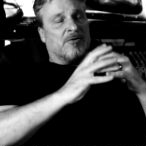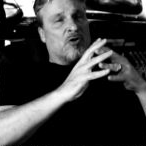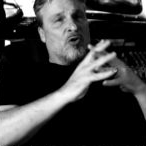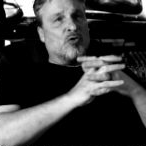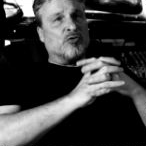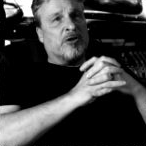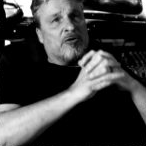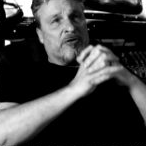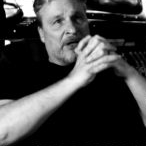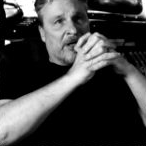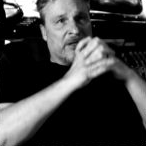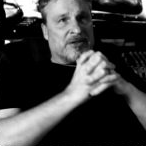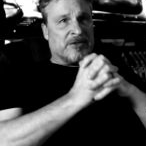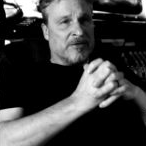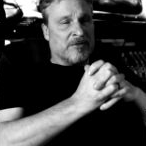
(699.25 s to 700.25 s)
hold
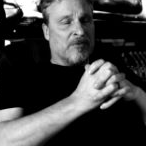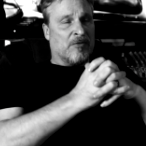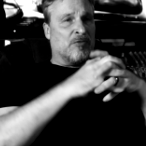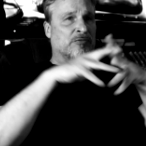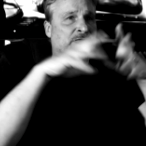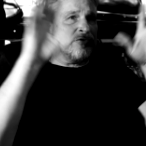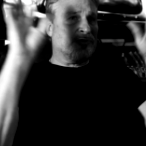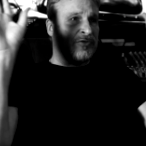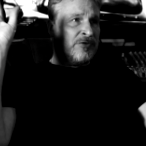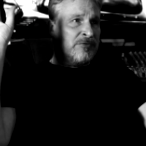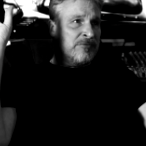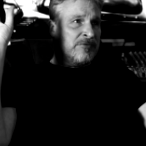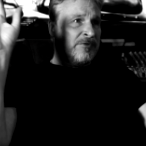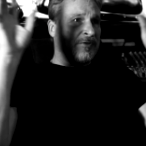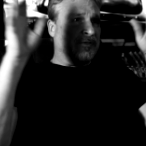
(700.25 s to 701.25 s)
location, hold
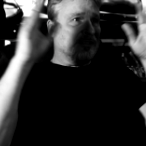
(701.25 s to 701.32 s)
shoot.